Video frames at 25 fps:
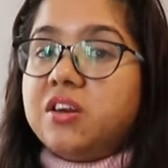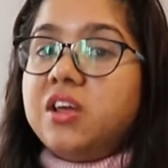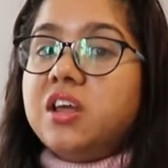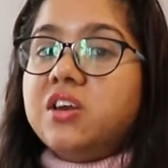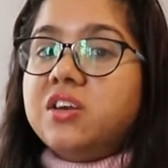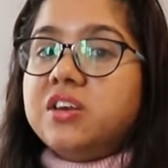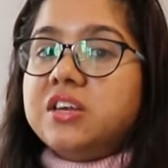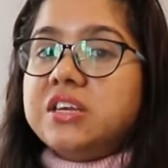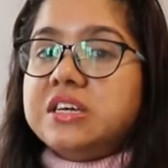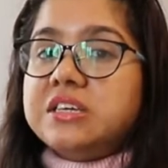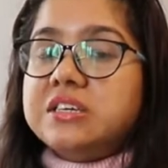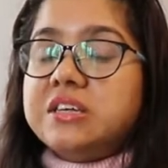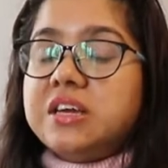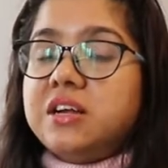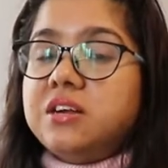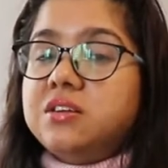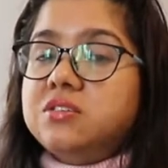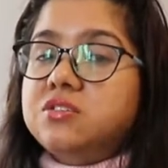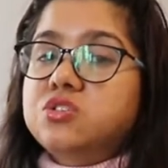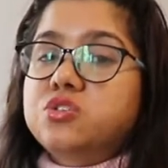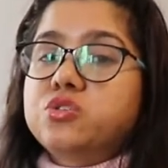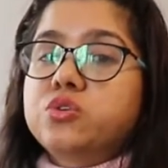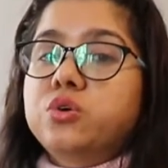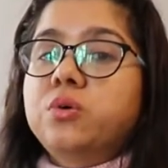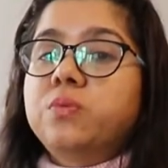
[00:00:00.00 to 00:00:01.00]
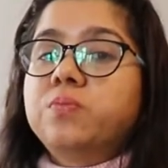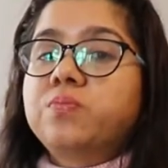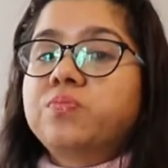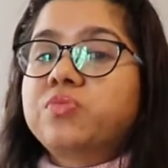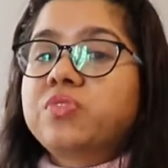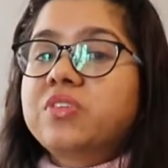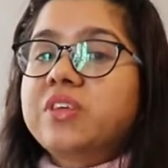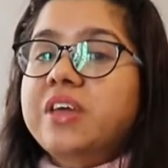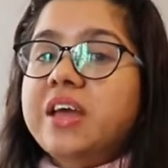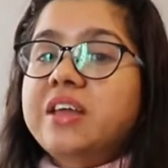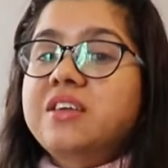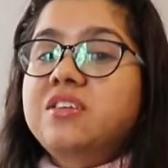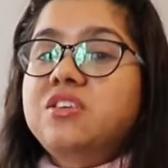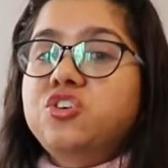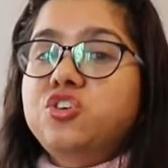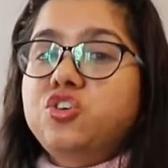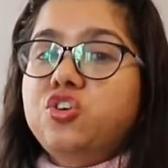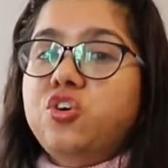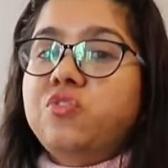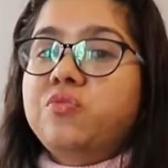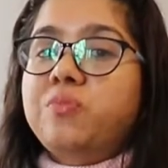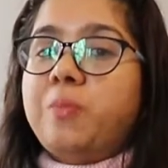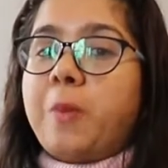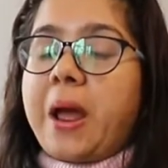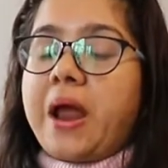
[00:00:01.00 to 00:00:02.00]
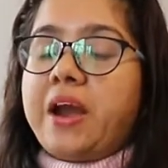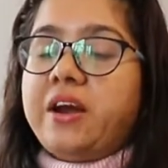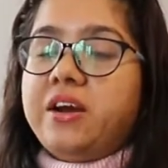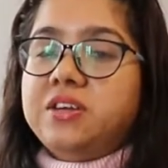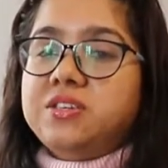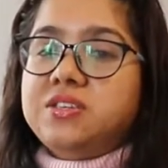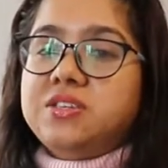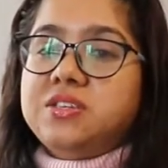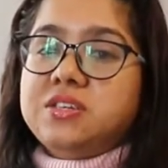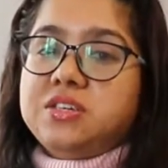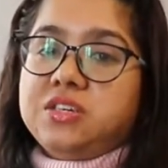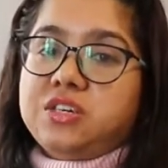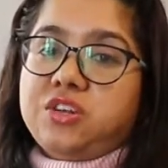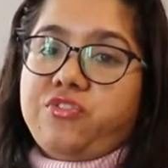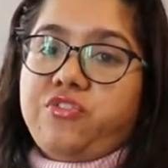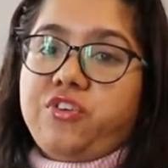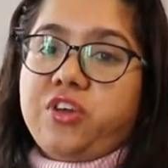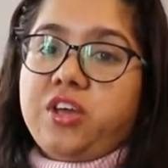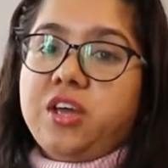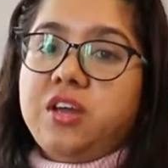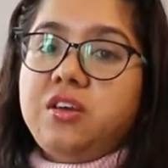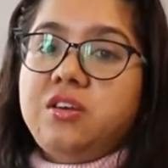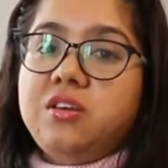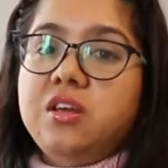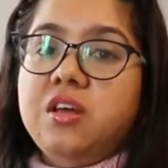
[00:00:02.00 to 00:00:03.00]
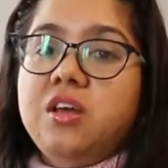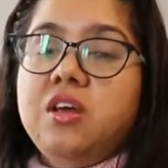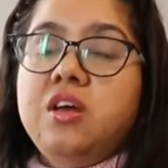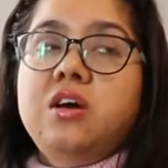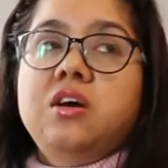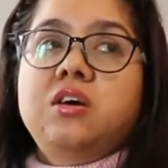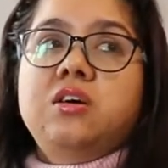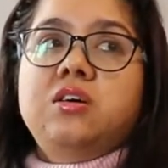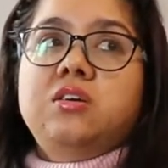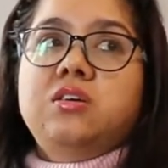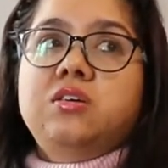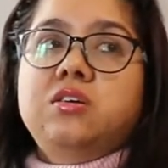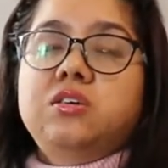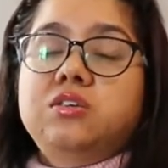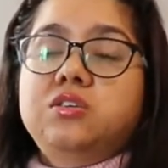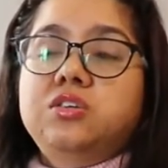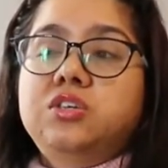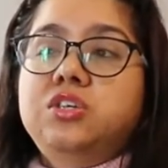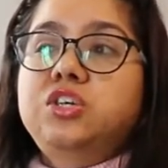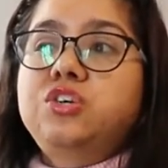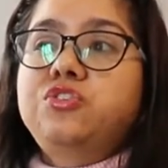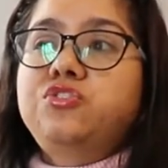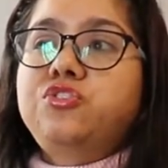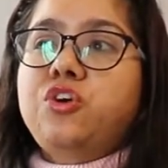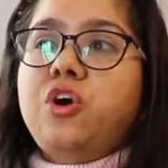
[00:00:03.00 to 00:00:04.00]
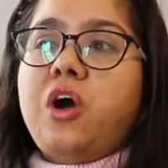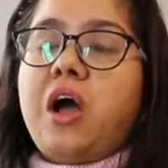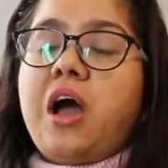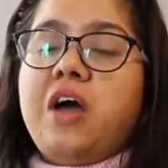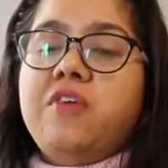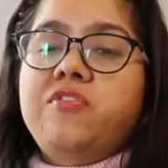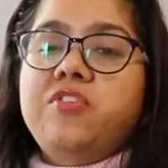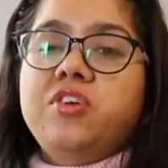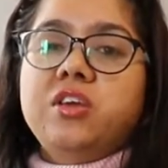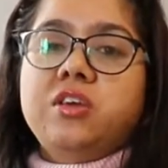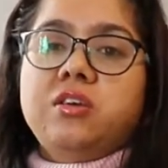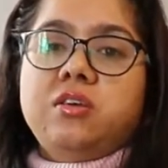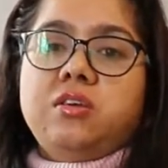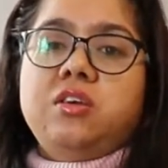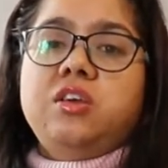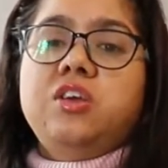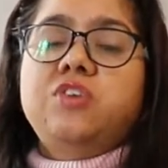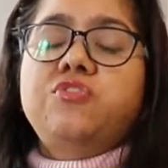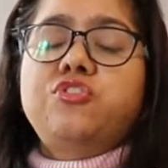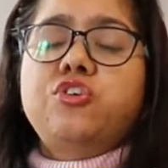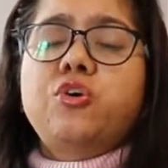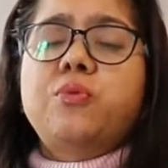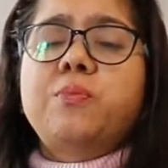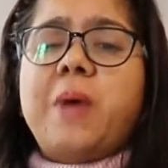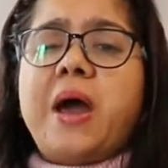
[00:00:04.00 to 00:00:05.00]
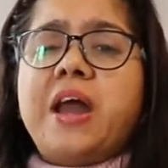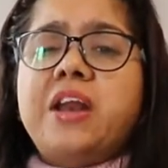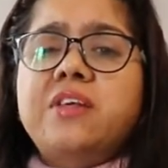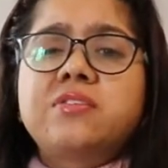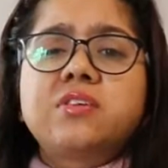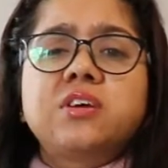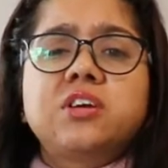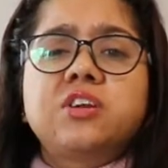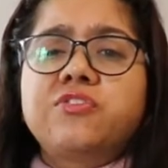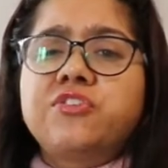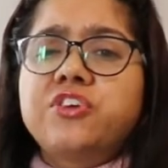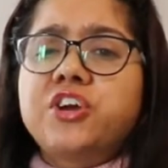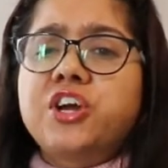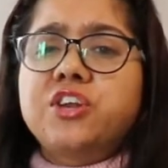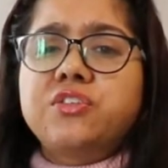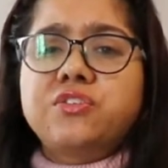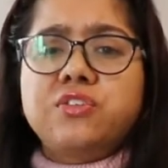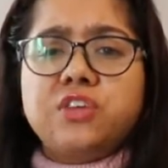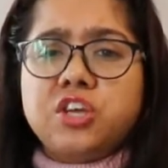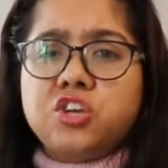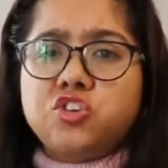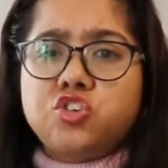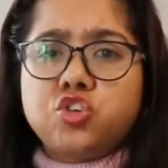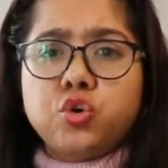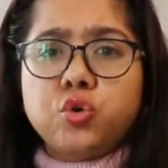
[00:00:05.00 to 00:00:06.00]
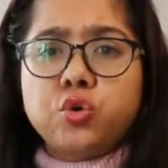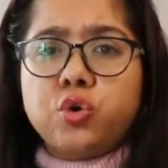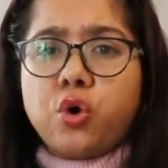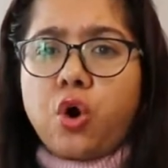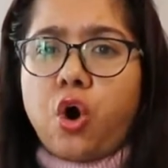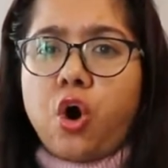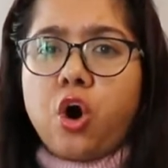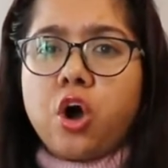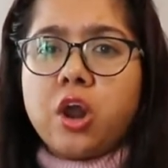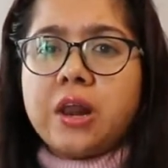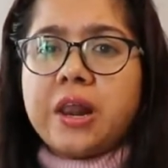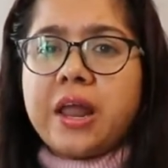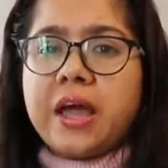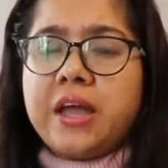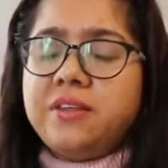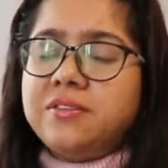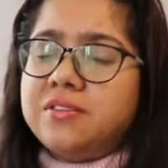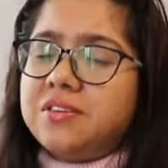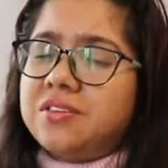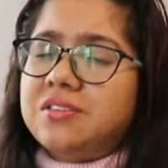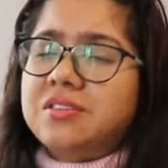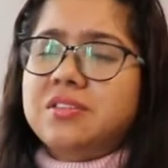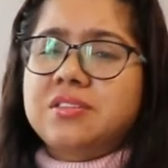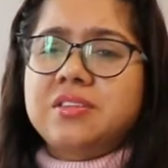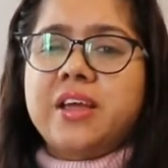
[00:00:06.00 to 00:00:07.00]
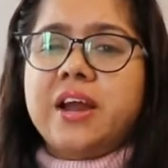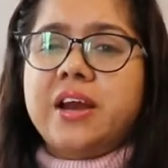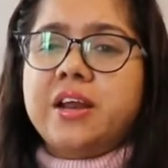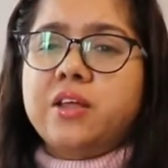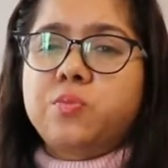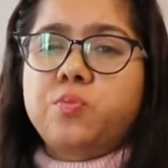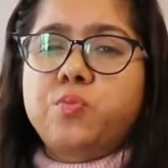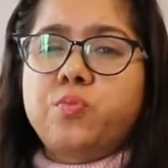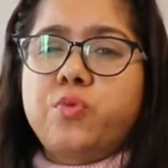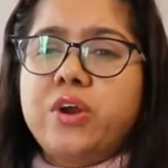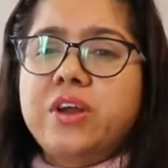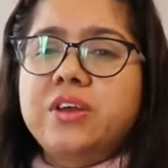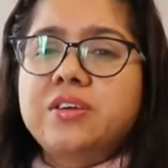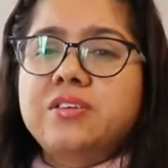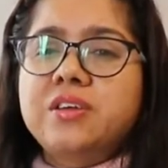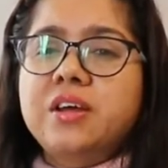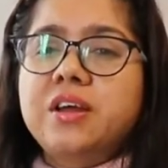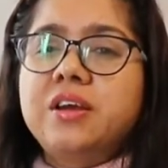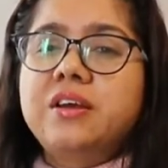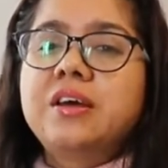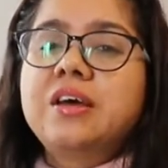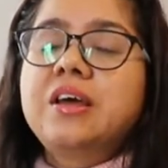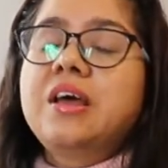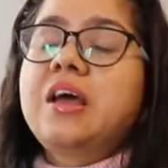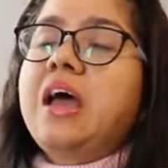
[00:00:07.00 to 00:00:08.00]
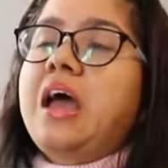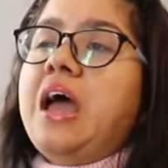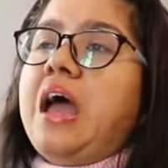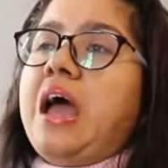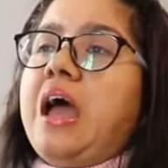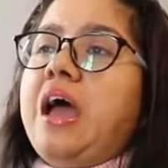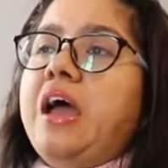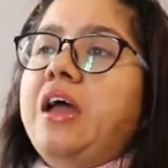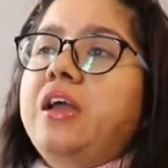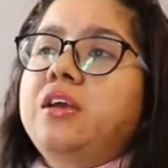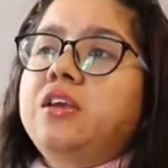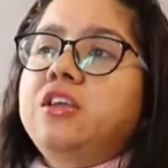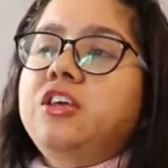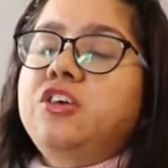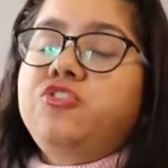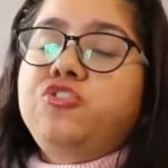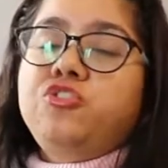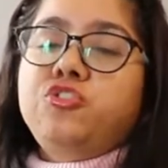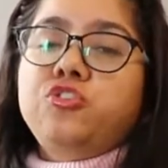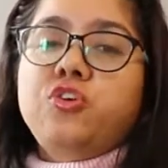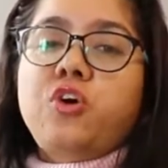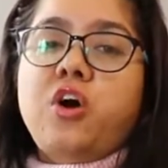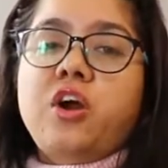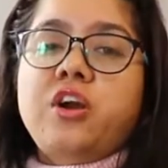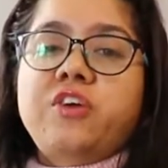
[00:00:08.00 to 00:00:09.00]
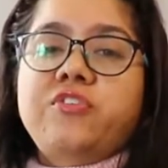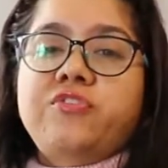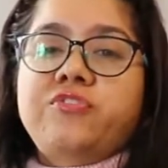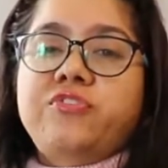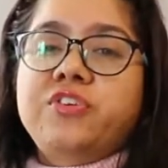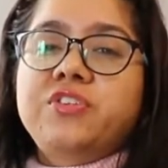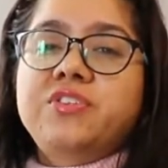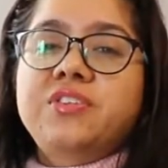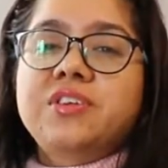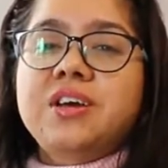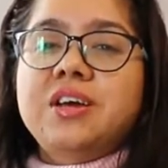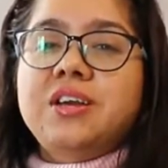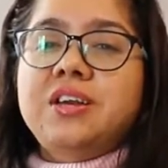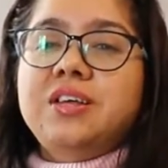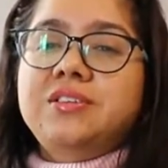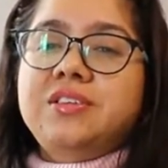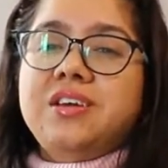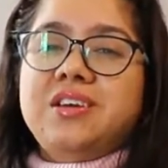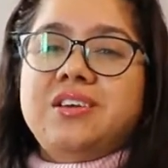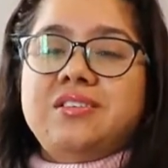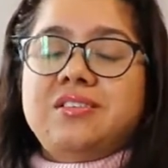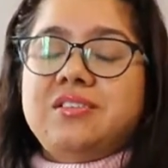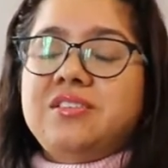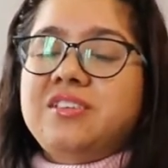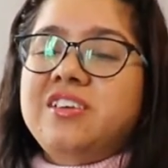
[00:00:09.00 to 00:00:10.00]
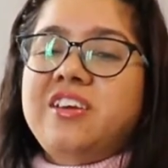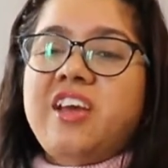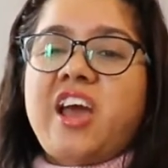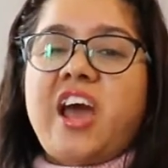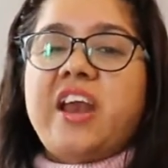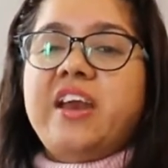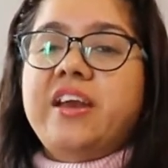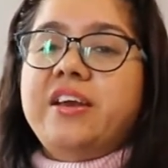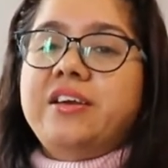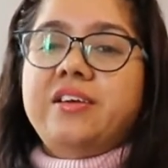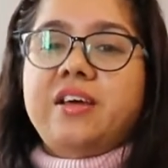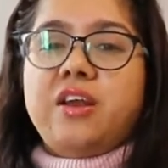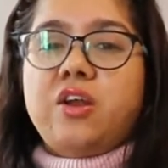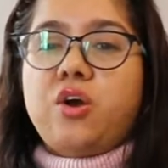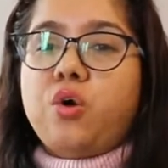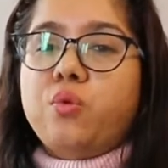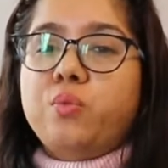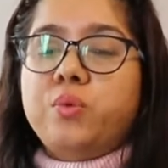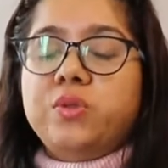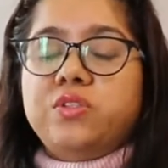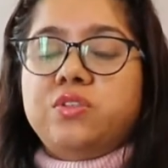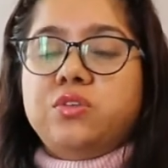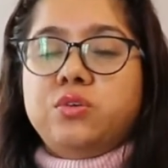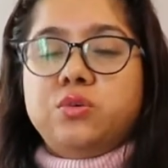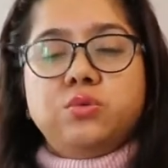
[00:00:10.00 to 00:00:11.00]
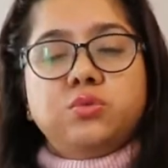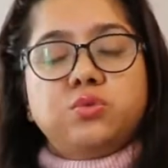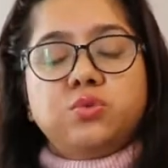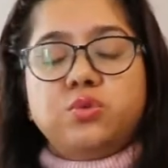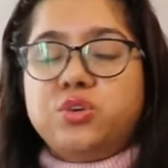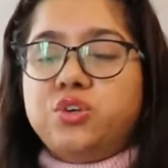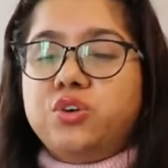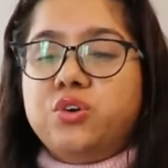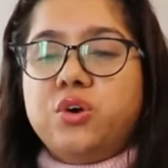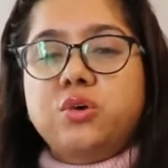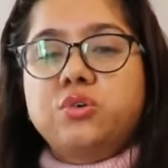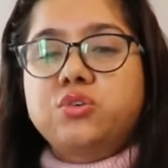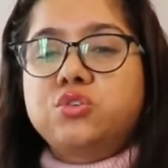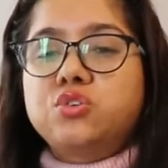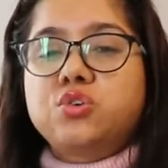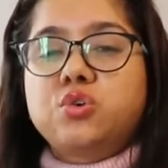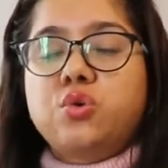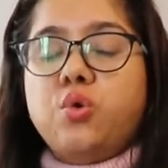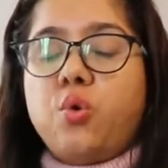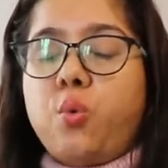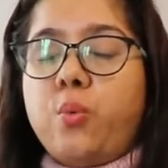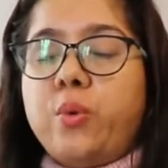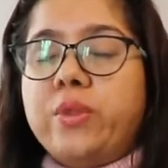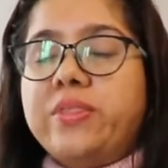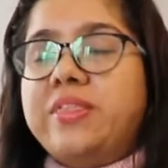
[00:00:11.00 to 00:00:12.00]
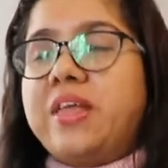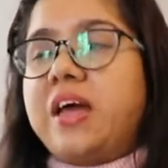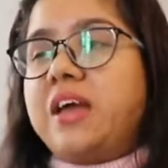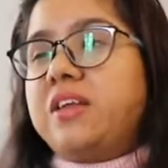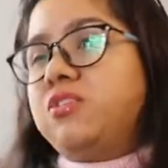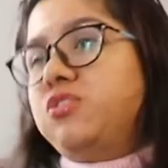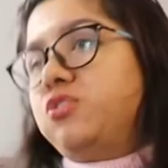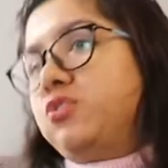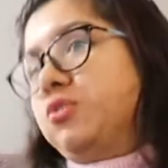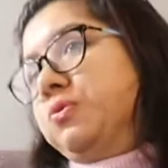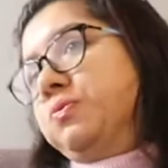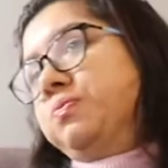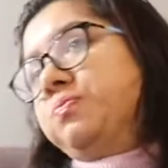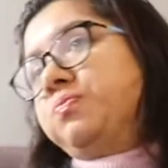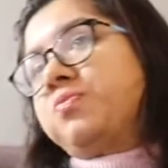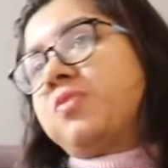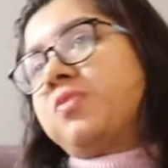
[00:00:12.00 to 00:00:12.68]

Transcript: in detail. So get your marriage certificate. If your marriage certificate is issued online, just get it printed, and if you got it physically, then carry it along with you, so you're good to go with that too.